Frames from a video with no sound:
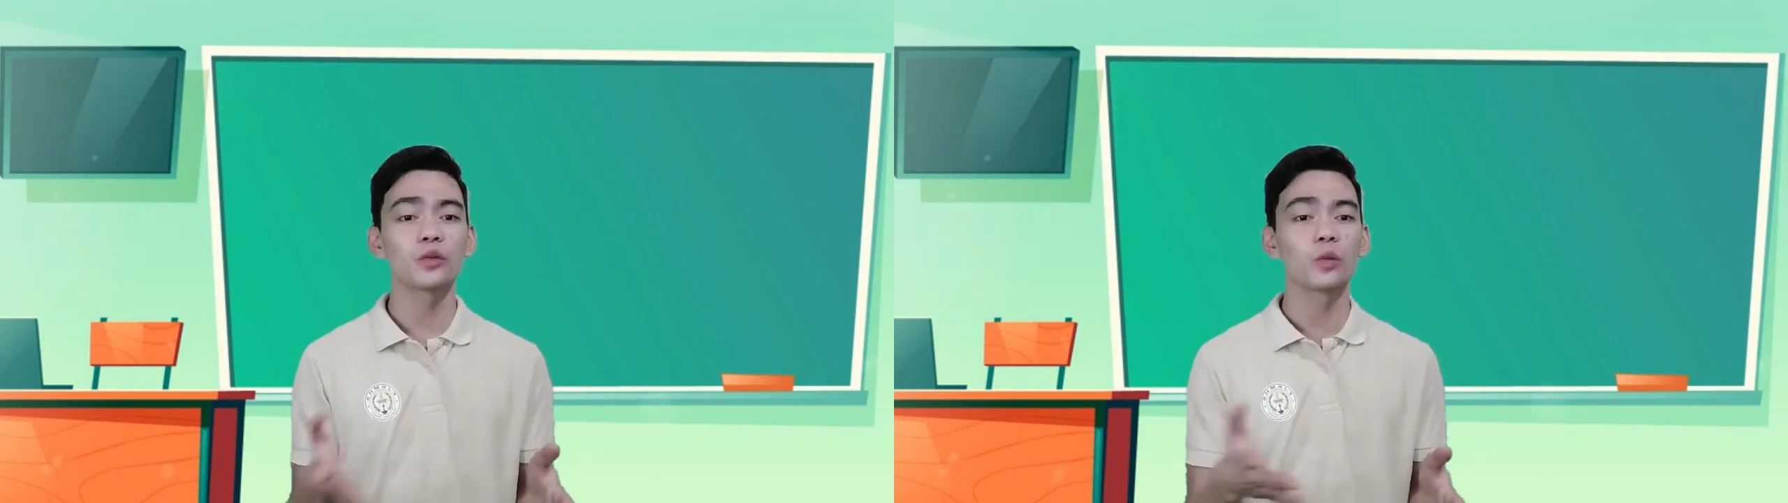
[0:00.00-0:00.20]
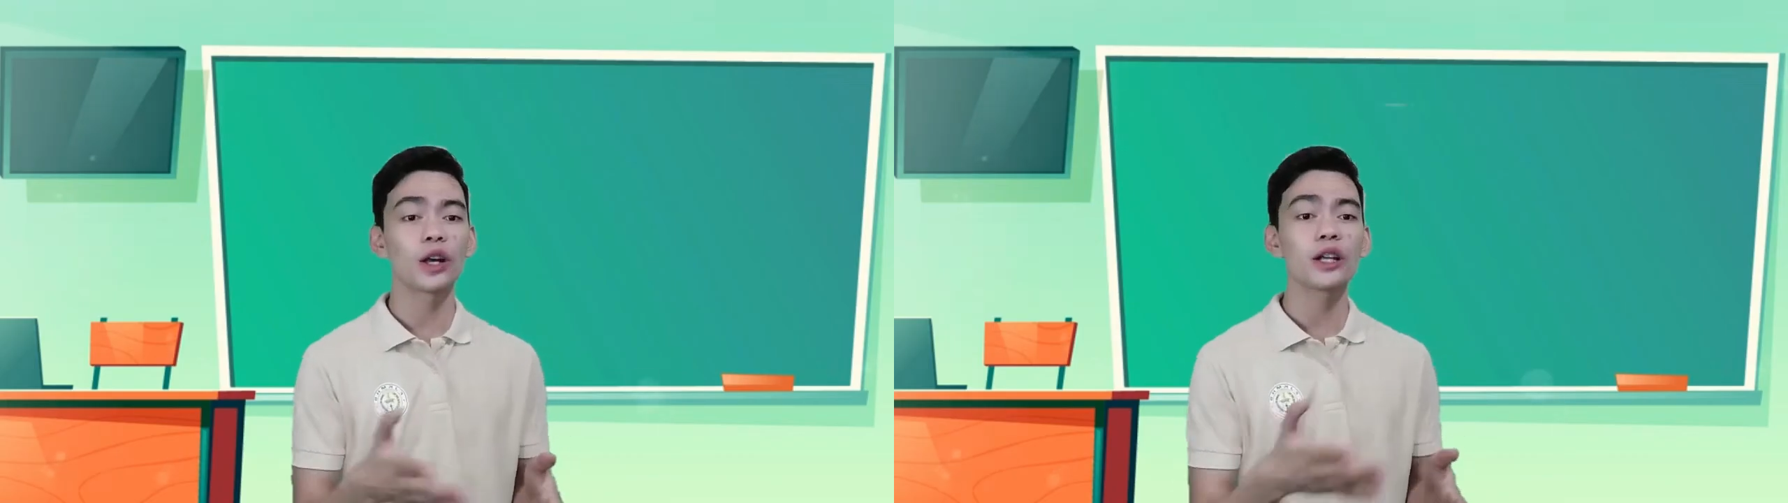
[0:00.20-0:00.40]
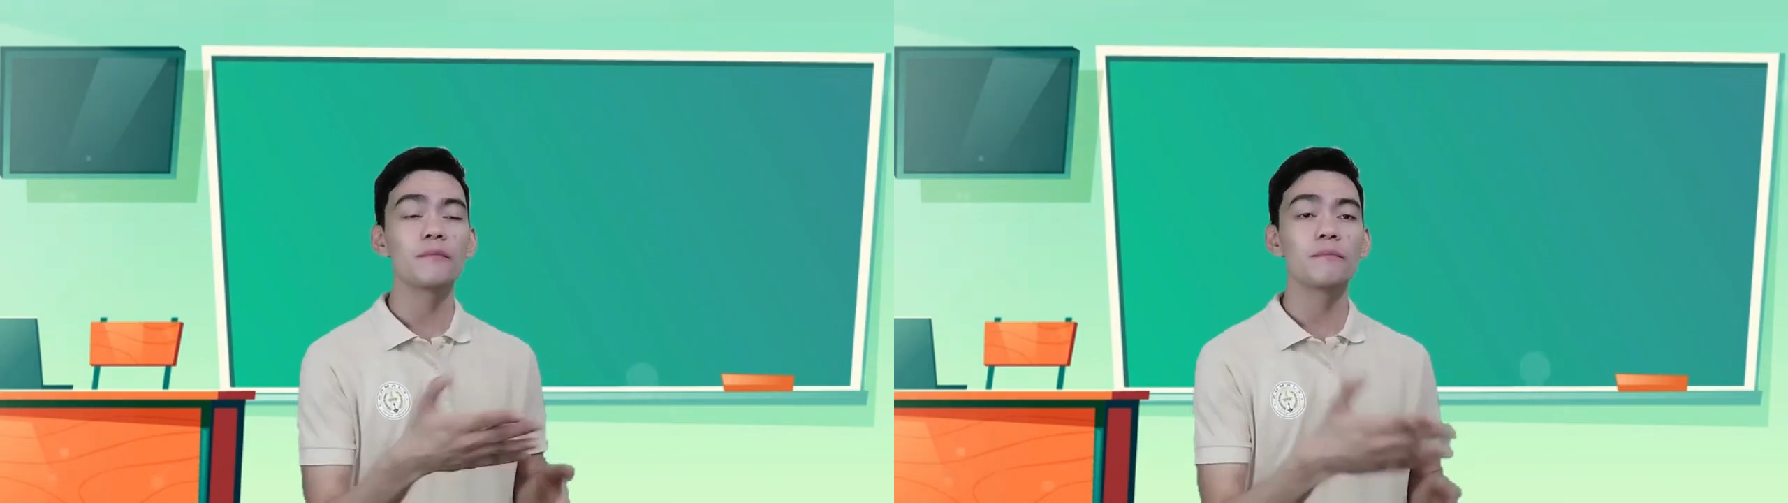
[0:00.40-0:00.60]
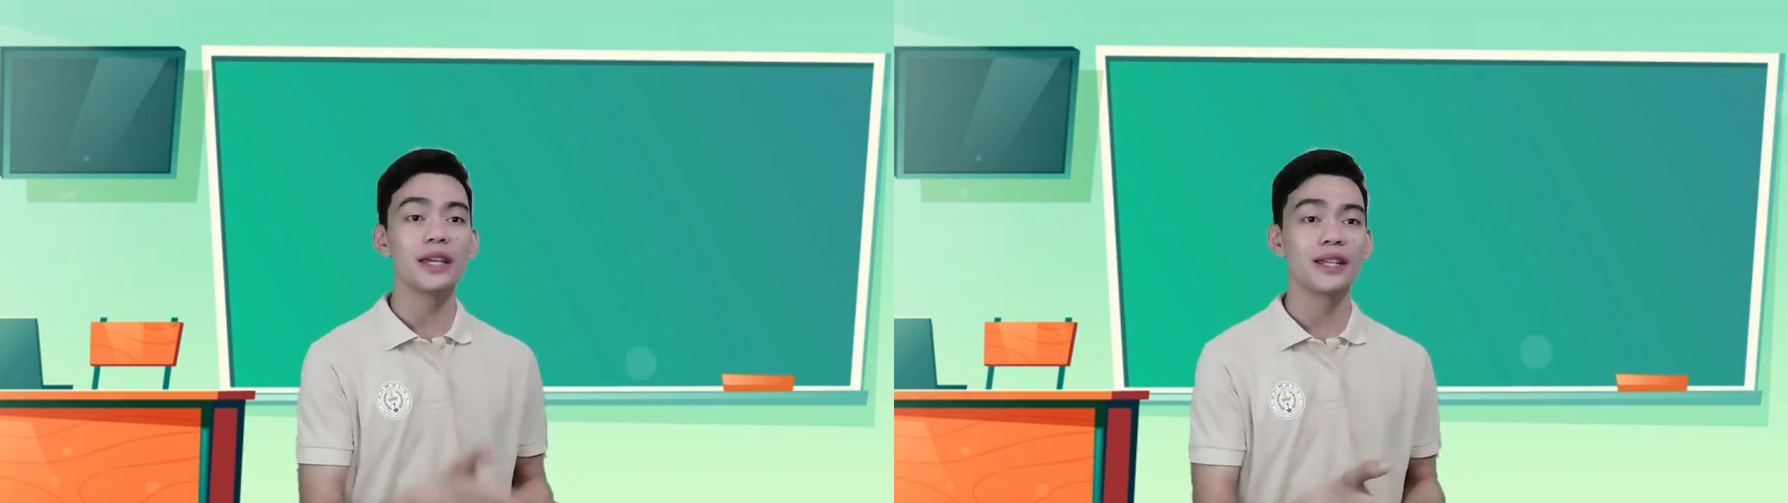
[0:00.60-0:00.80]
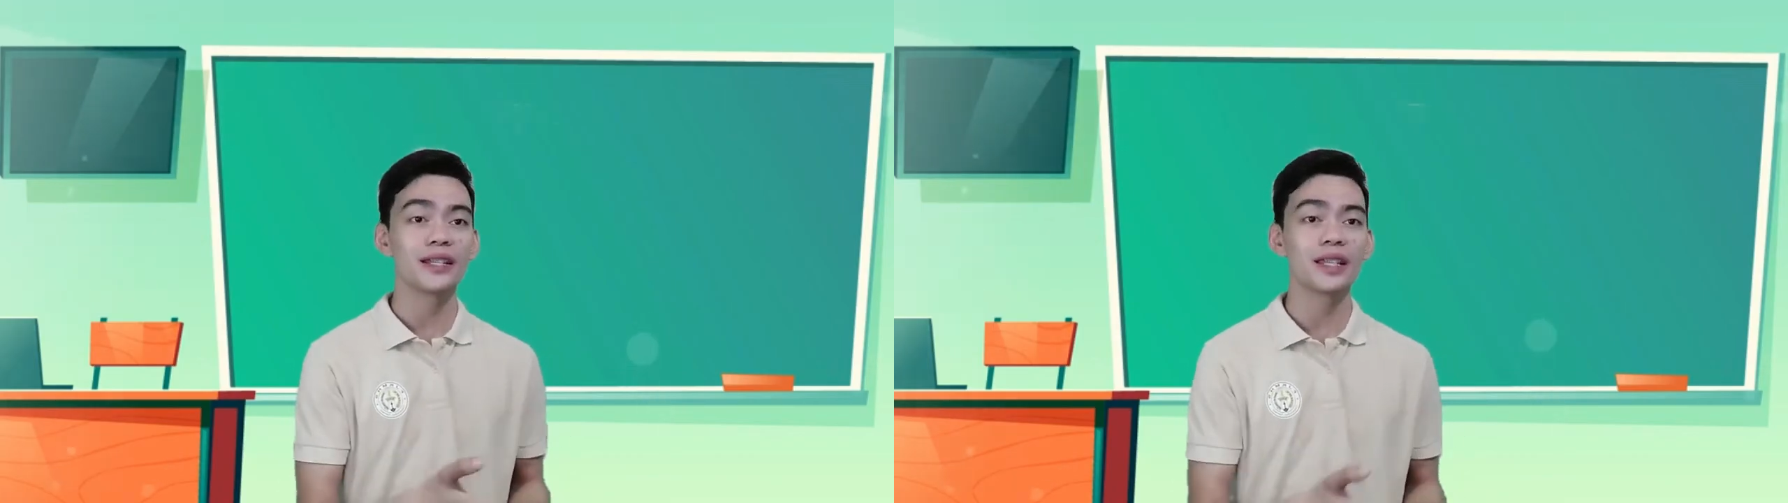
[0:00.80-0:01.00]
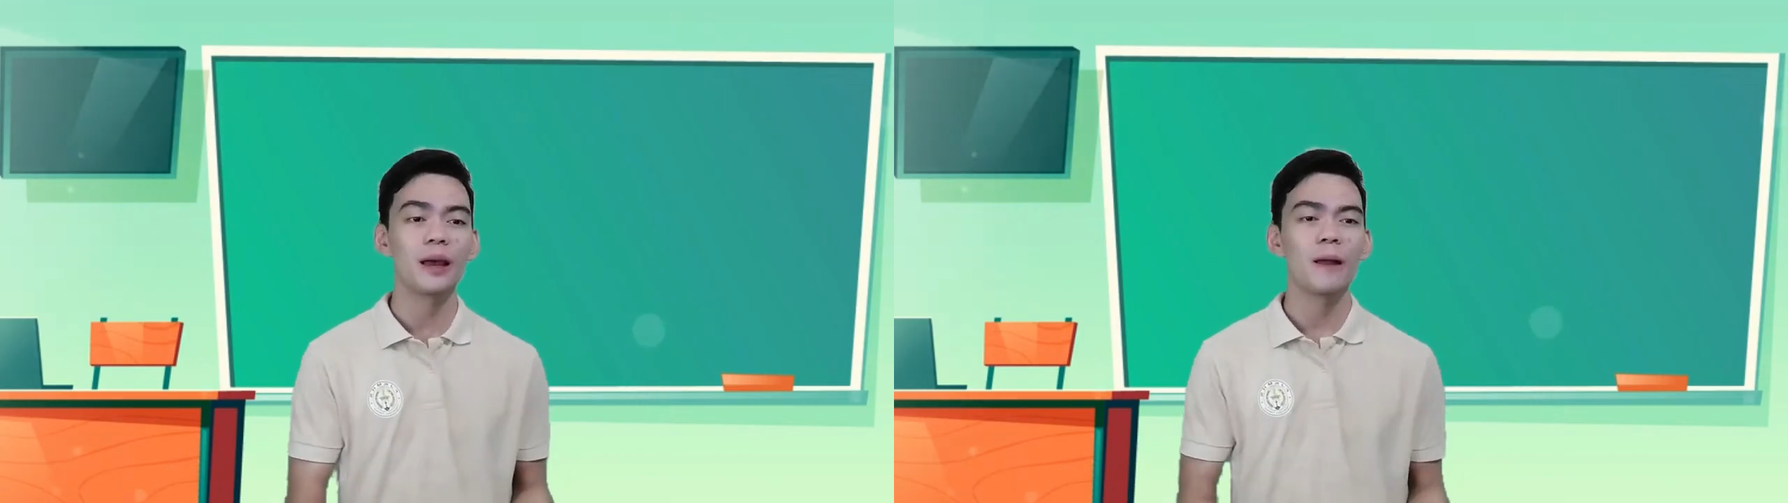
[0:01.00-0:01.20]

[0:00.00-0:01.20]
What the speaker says: word means